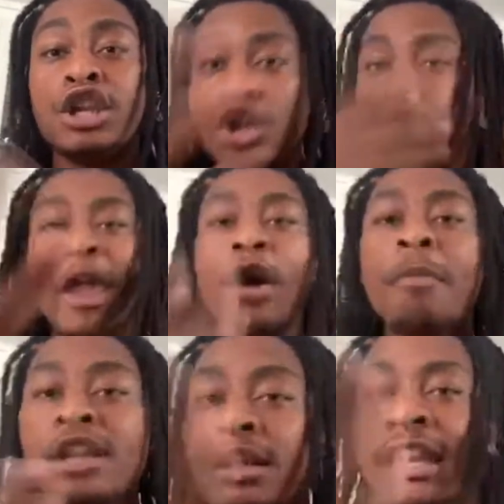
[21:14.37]
you ain't gonna
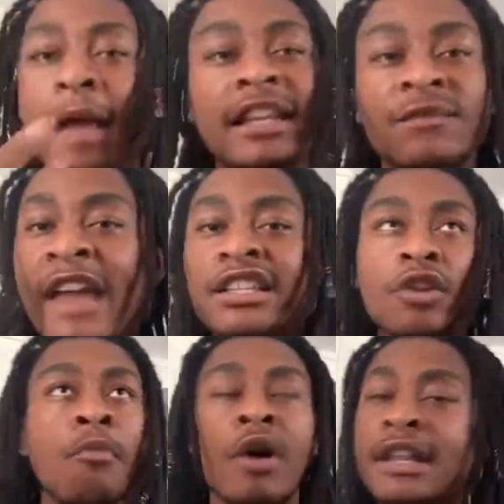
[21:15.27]
be looking at this face no
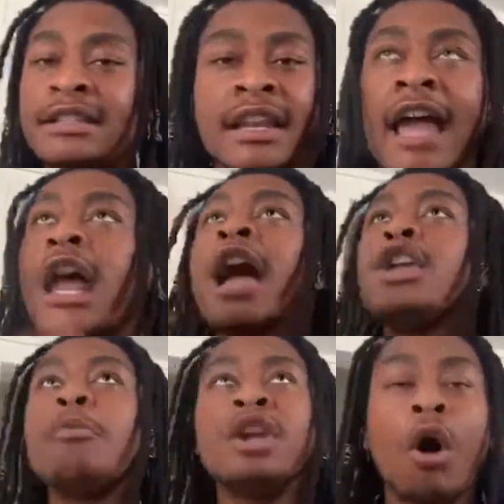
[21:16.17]
more, this and that. Nah, you're
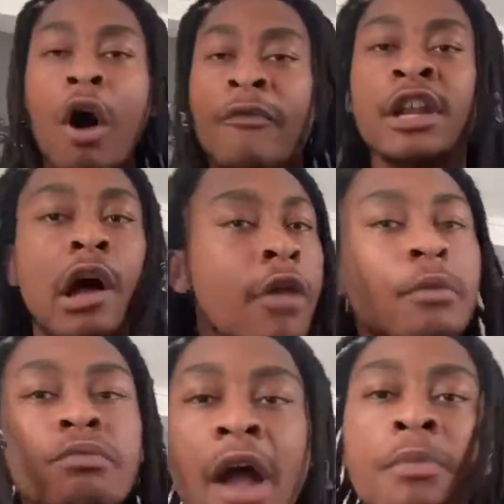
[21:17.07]
gonna be off in the other
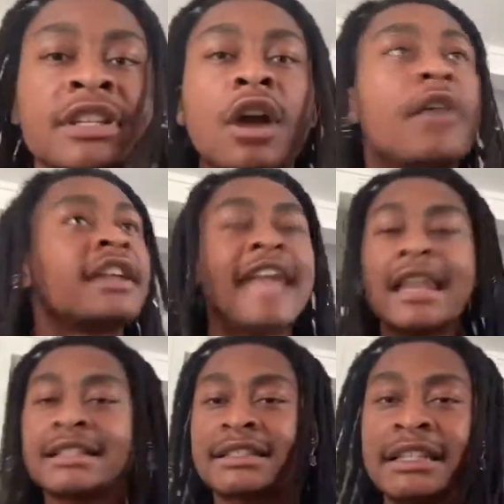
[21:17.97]
realms and other
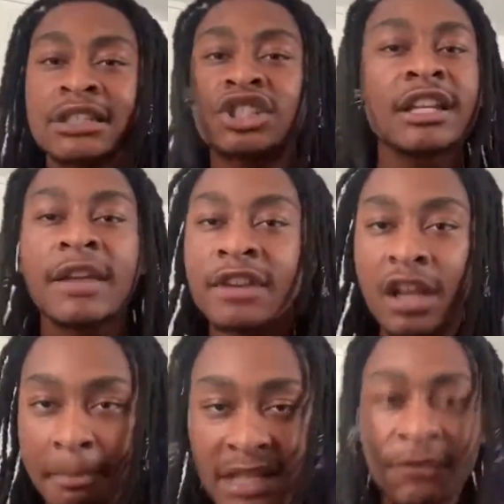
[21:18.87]
galaxies and shit, living your
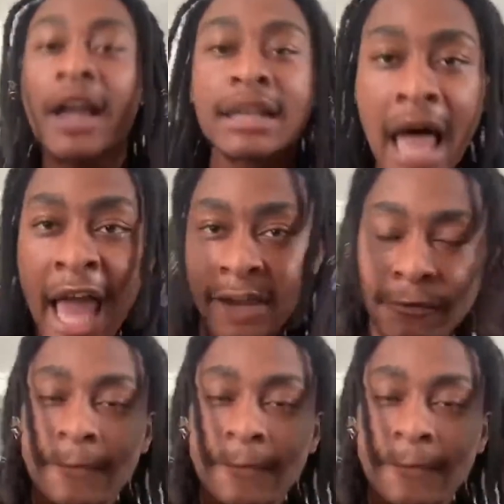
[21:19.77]
best fucking life.